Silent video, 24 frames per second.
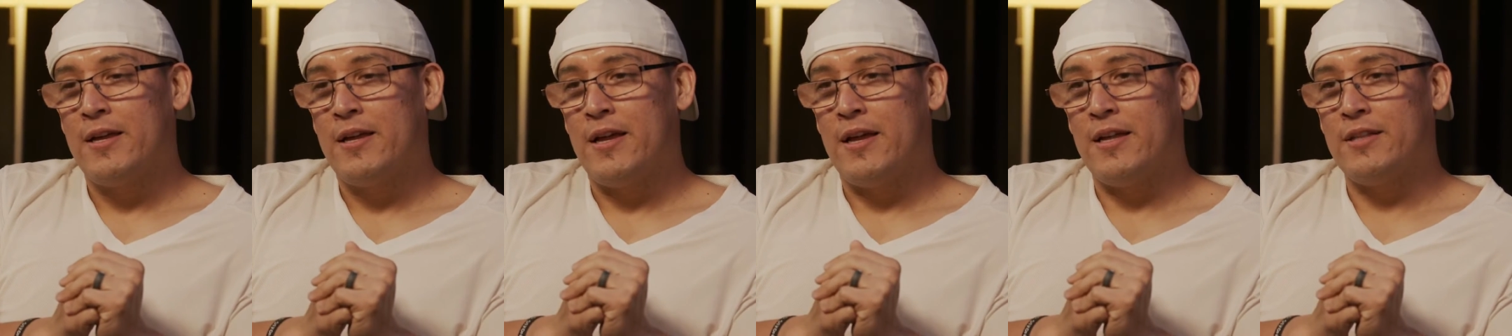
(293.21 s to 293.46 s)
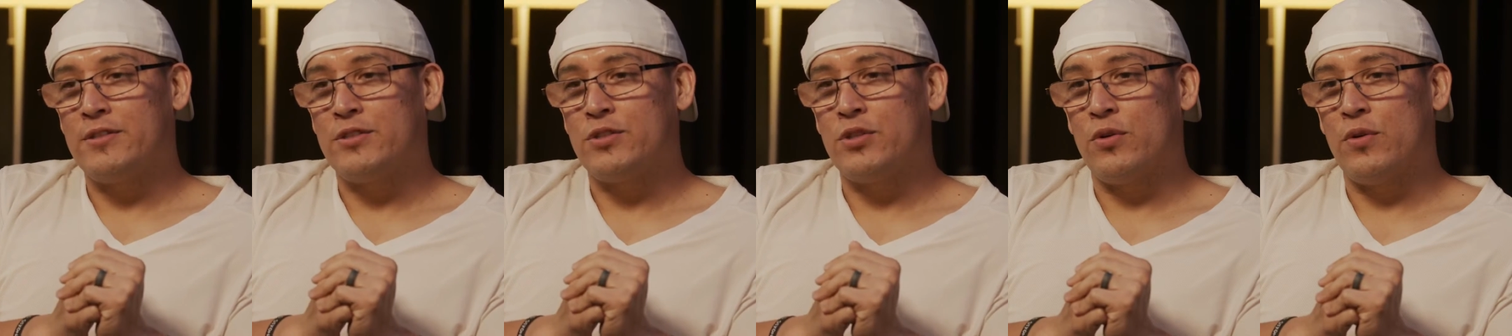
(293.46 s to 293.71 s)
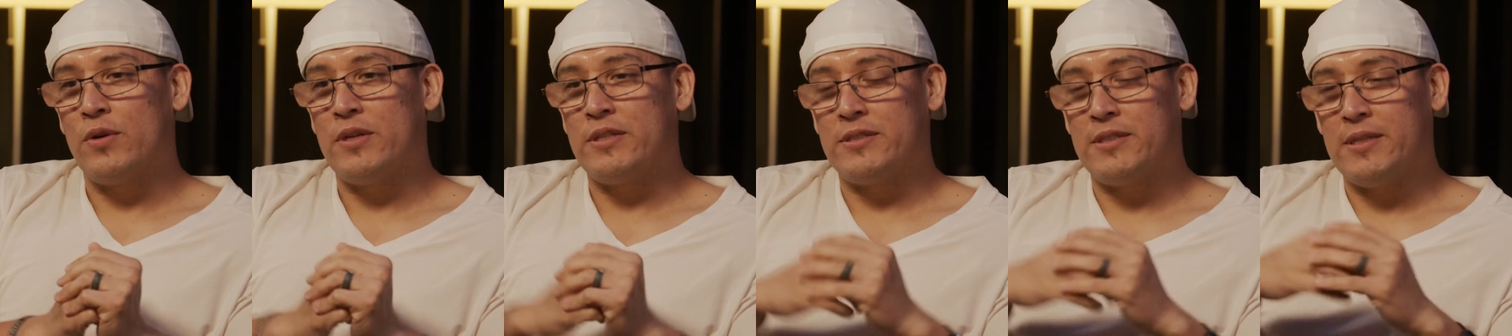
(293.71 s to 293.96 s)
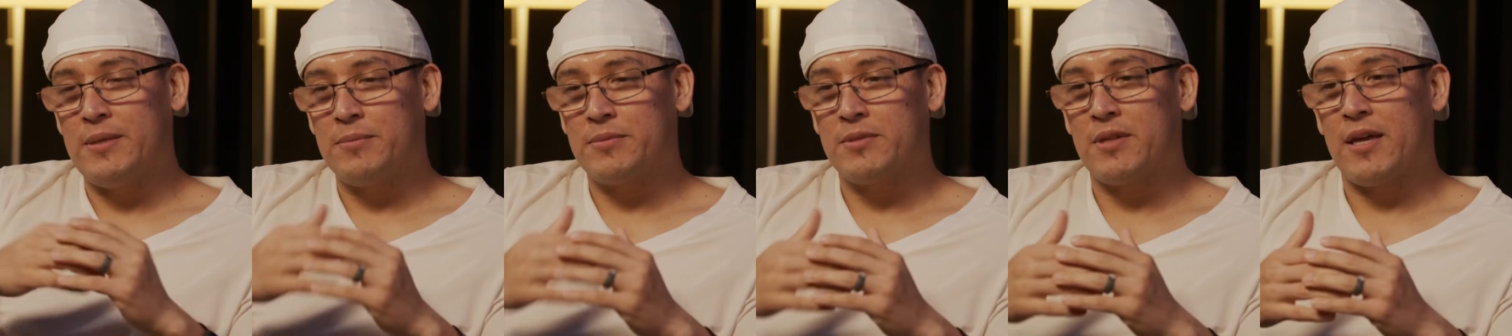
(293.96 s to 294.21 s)
And so it
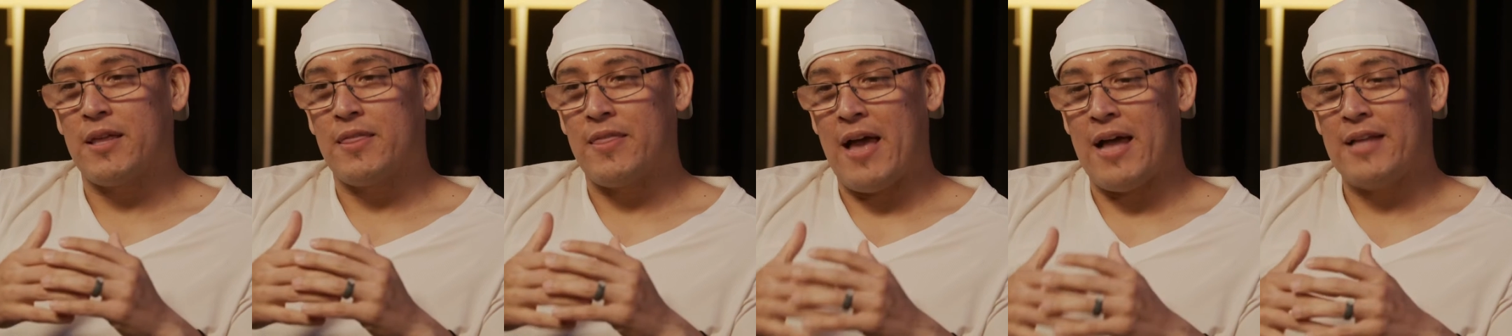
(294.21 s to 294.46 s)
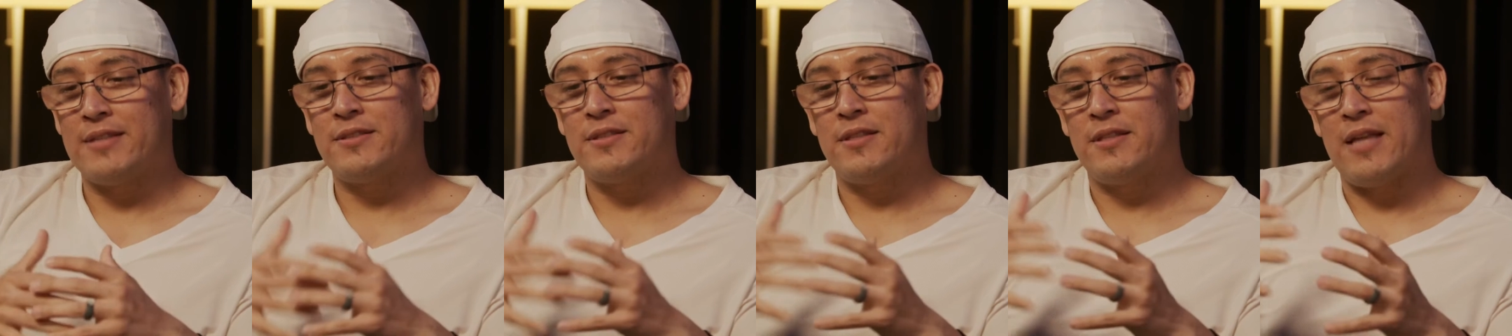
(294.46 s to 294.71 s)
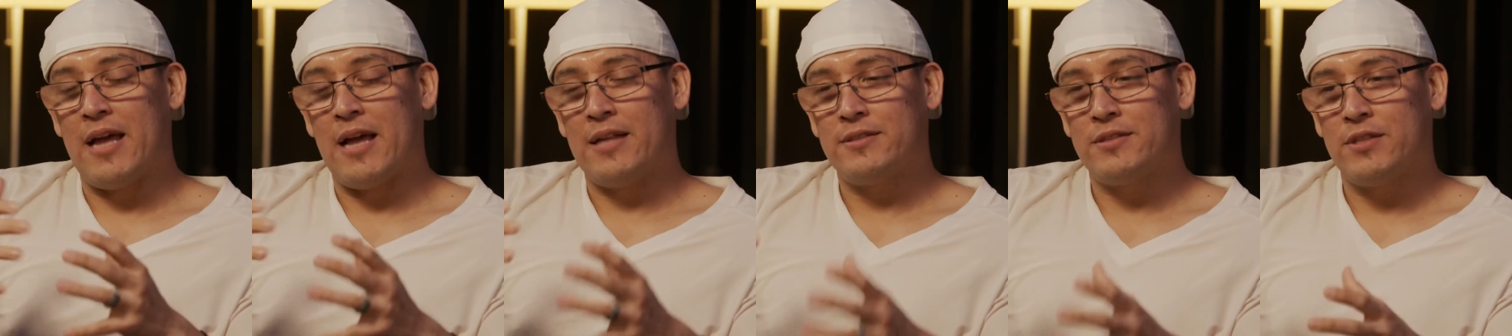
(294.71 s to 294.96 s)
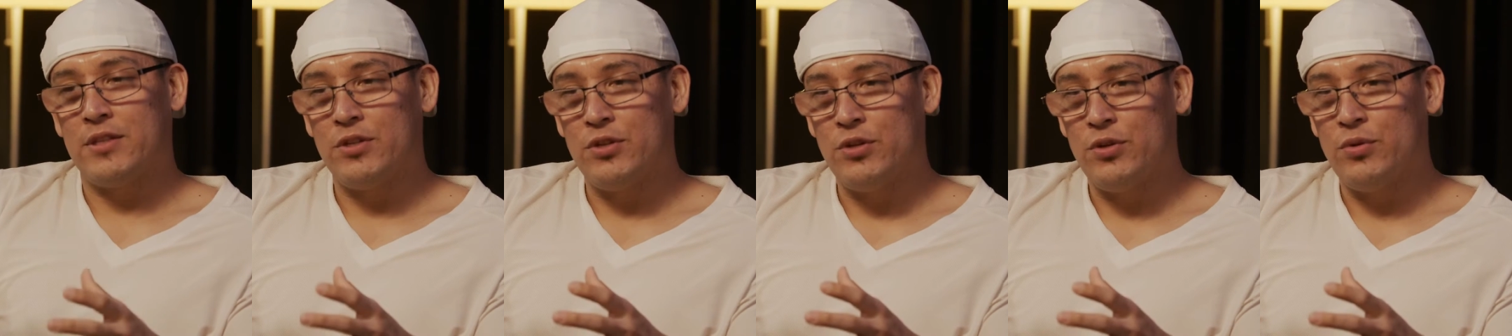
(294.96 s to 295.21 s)
seems like
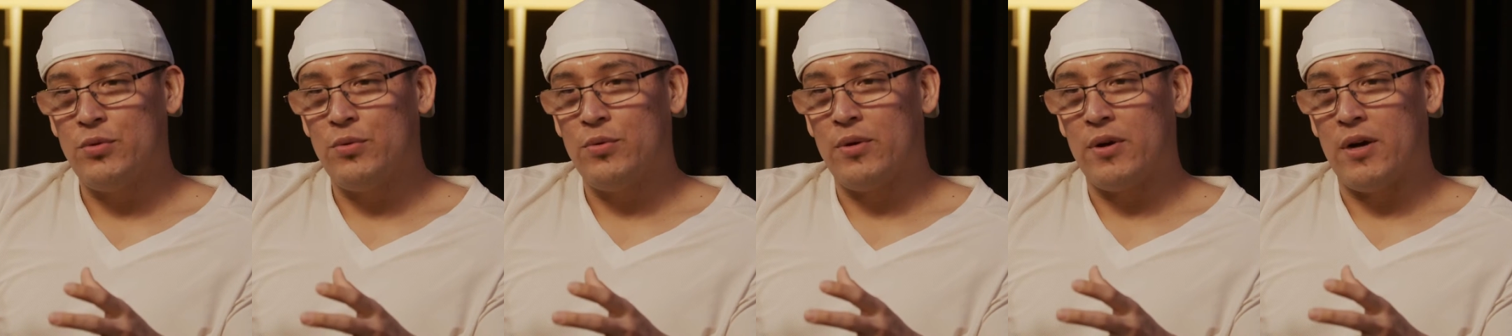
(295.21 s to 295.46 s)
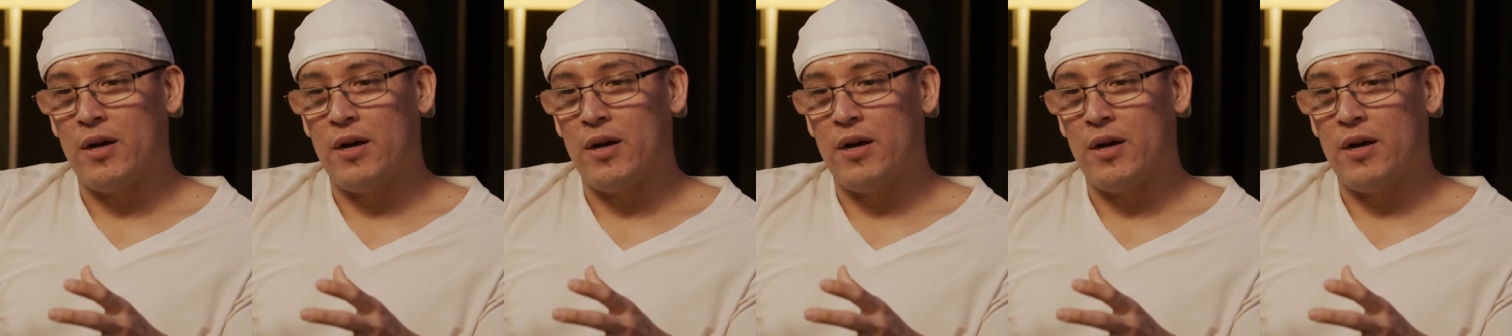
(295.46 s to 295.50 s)
that's a new